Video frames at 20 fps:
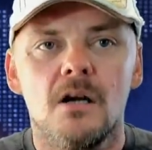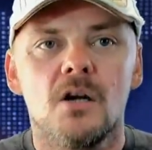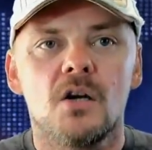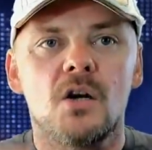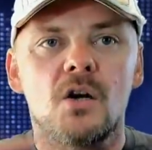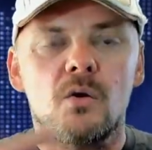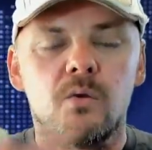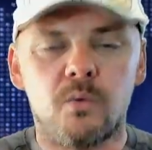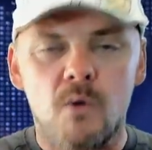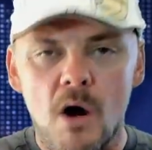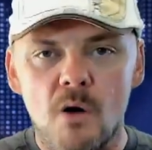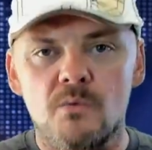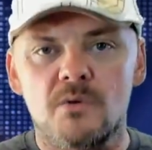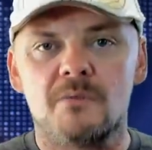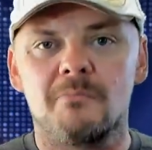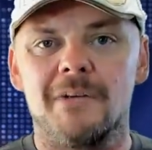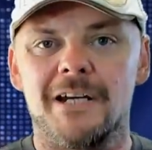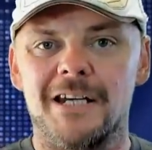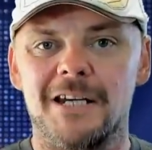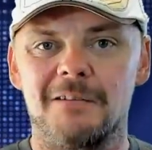quote
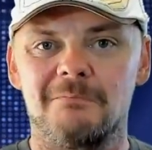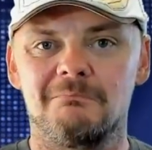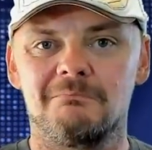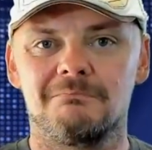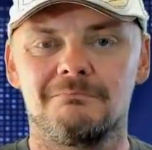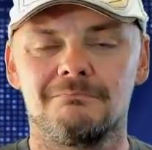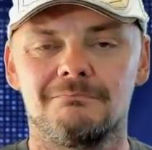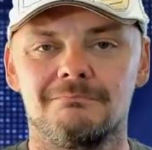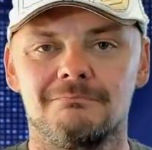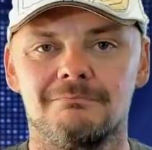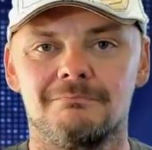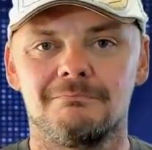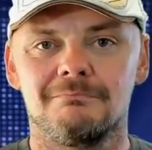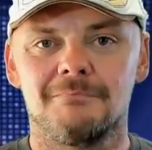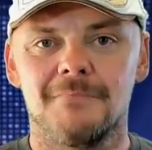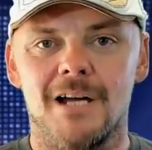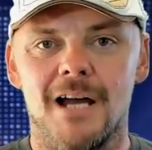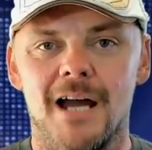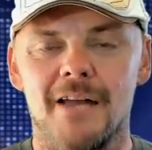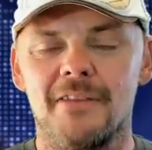me.
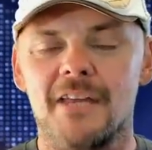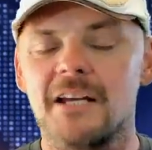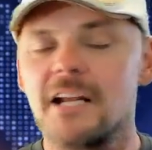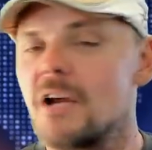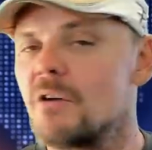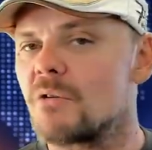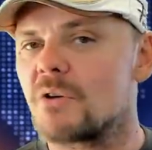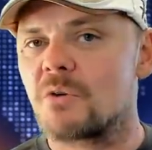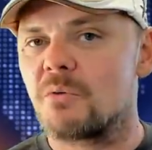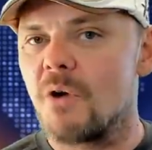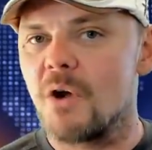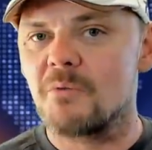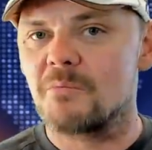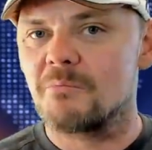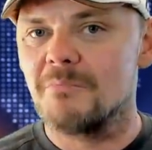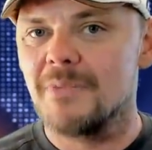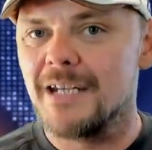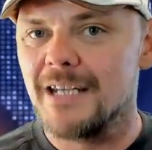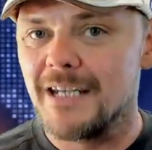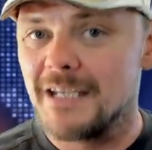And they don't quote
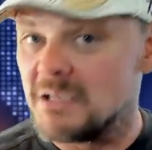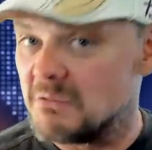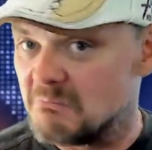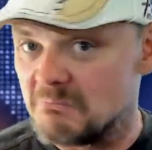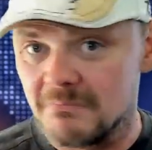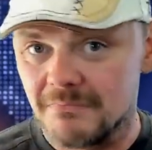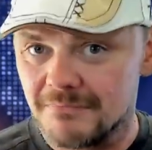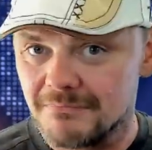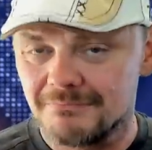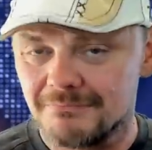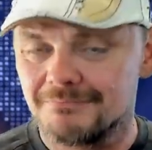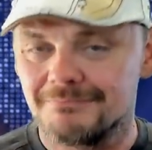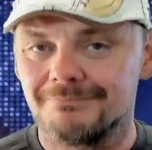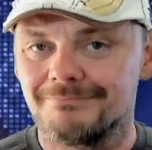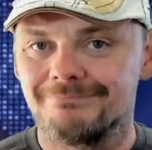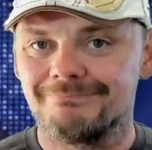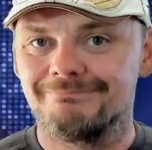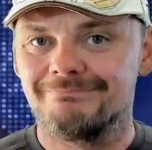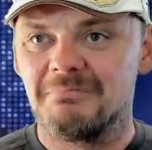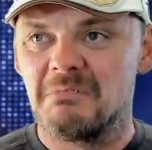me
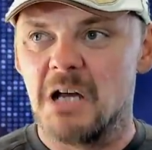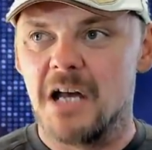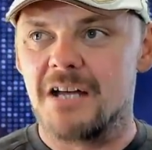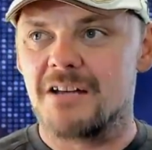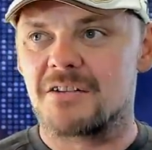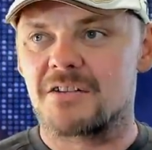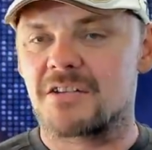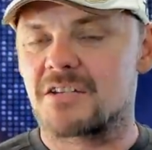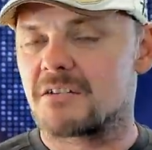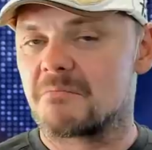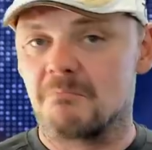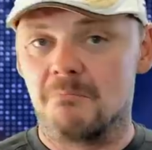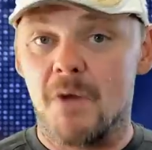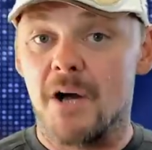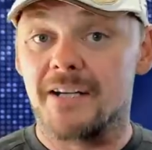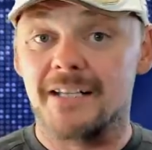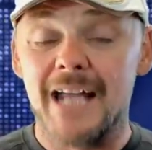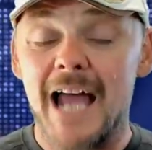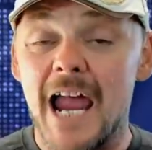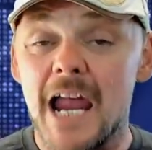as my
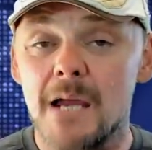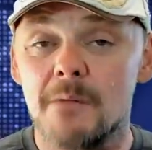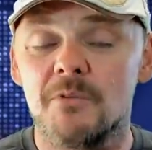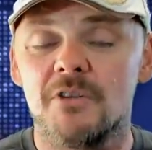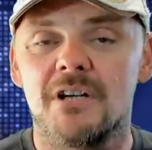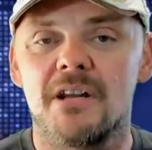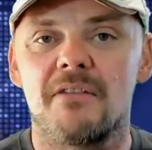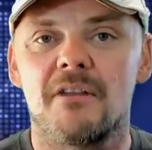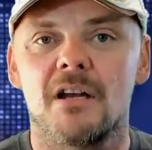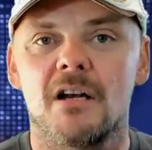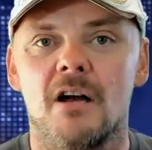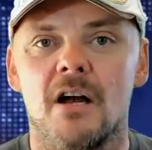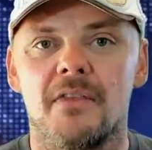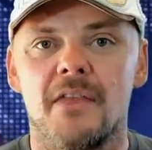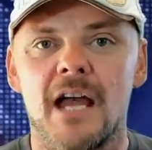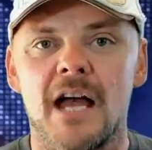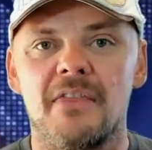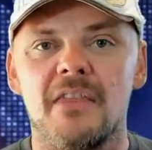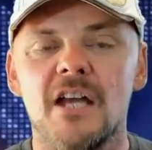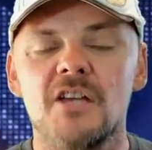name or anything like
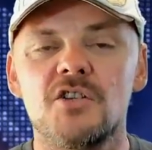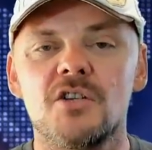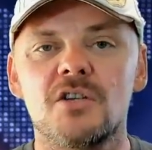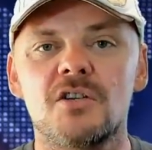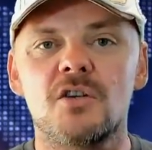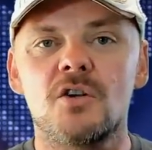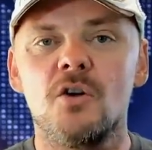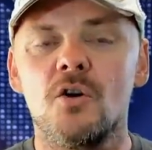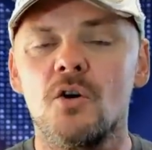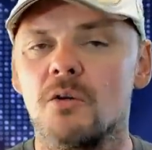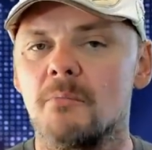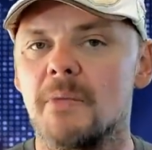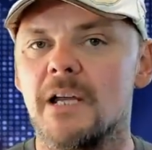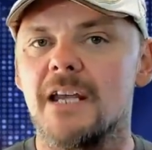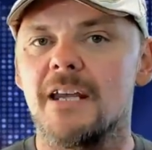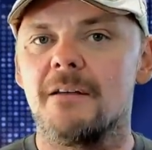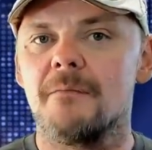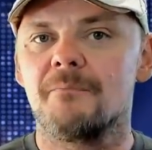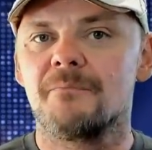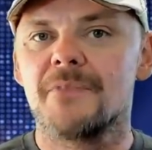that. They just call
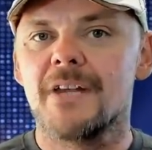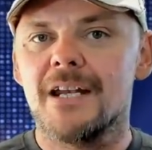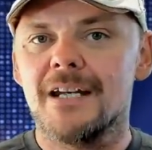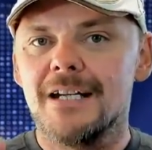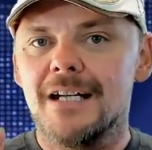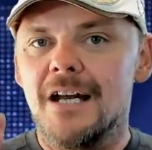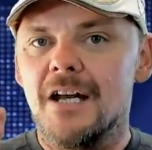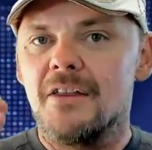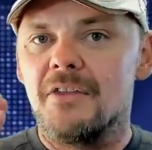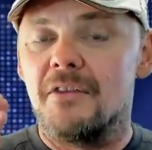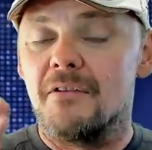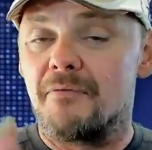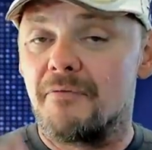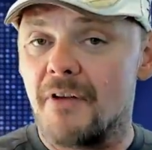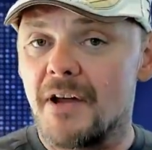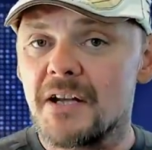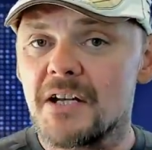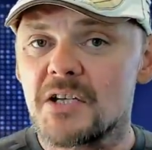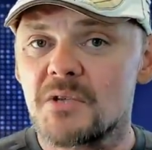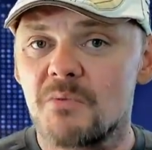me the
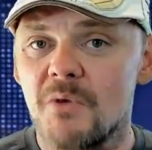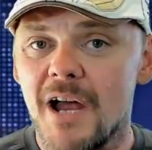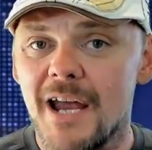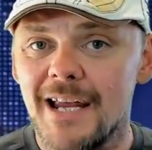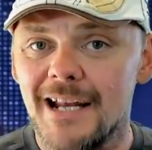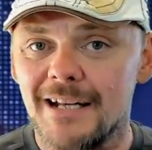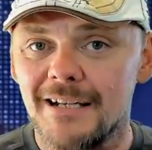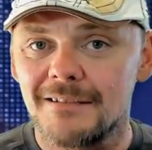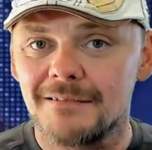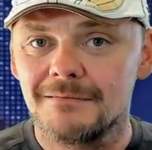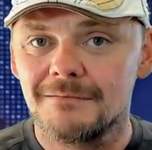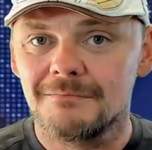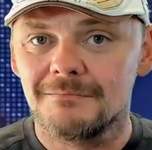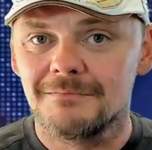Venezuelan